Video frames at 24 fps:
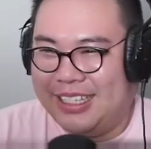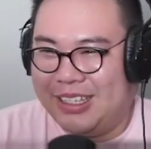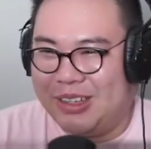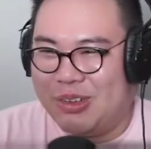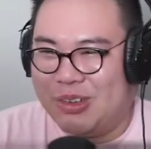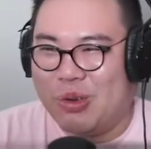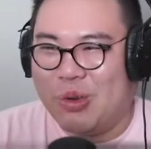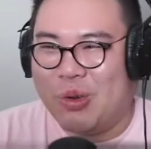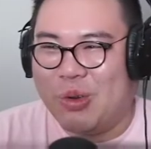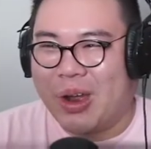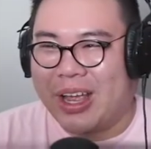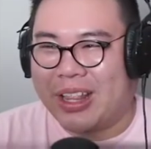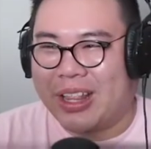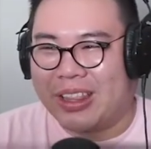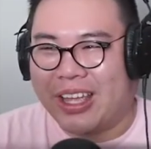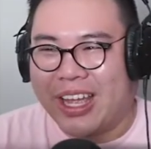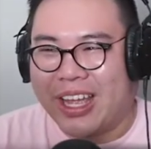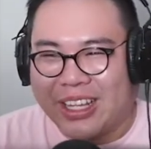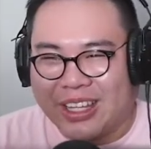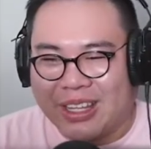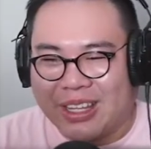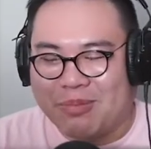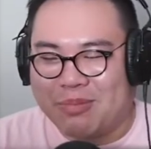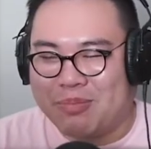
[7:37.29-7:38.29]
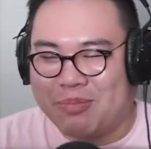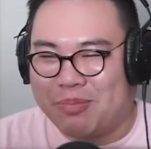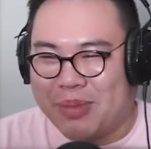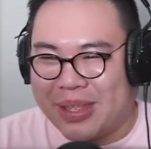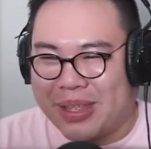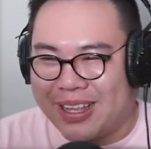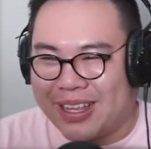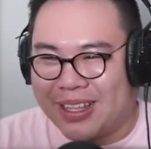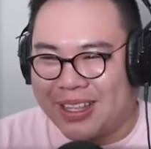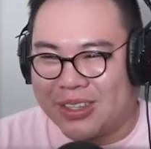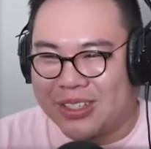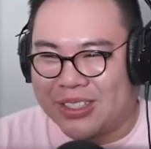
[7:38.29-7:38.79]
Ooh, I like them
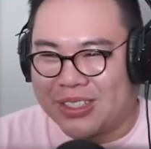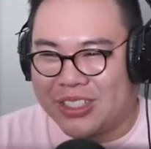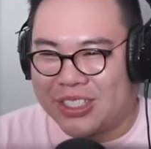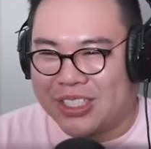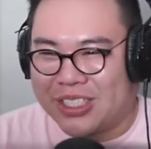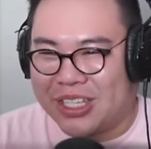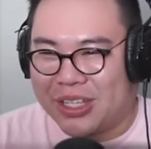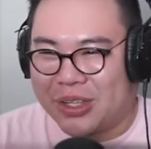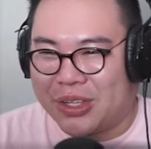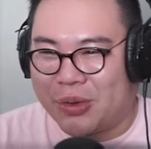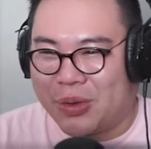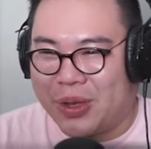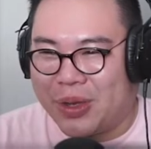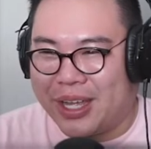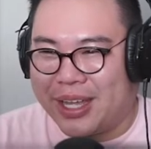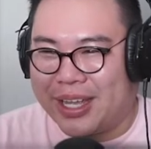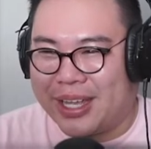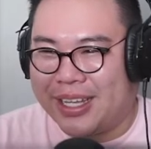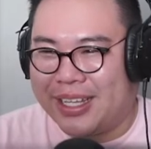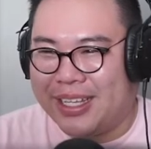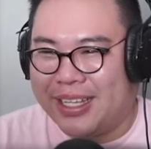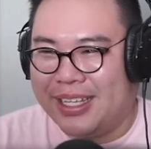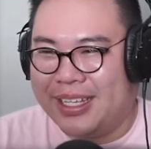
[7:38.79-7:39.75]
being in the silhouette.